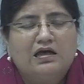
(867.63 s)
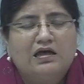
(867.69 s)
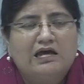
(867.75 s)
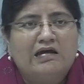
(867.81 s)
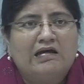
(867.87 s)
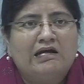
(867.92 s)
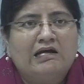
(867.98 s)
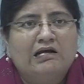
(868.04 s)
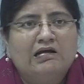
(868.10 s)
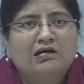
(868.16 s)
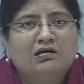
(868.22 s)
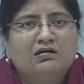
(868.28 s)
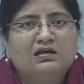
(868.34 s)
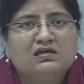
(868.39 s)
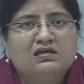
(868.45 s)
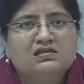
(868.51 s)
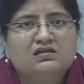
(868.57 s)
and
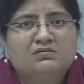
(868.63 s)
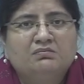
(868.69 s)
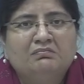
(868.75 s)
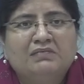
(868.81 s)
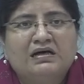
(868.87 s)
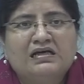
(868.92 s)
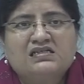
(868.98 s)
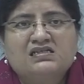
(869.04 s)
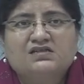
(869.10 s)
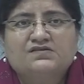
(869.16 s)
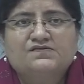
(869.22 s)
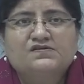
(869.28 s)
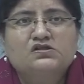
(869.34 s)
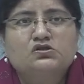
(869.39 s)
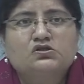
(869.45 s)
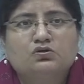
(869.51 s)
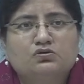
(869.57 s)
there's a massive
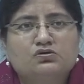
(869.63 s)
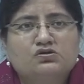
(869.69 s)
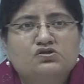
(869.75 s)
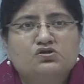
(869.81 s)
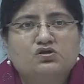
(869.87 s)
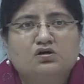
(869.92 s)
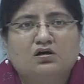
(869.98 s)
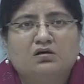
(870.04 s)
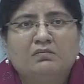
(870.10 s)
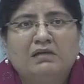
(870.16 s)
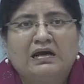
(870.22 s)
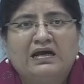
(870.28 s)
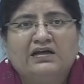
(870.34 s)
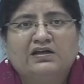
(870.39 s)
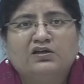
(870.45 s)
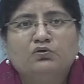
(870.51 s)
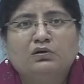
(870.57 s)
snowstorm
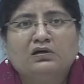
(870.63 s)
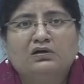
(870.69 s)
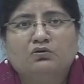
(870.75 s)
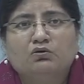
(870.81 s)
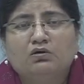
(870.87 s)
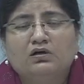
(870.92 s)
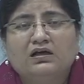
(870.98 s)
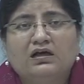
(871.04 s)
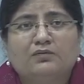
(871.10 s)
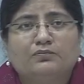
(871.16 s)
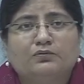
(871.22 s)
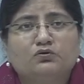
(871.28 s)
and you are holed up,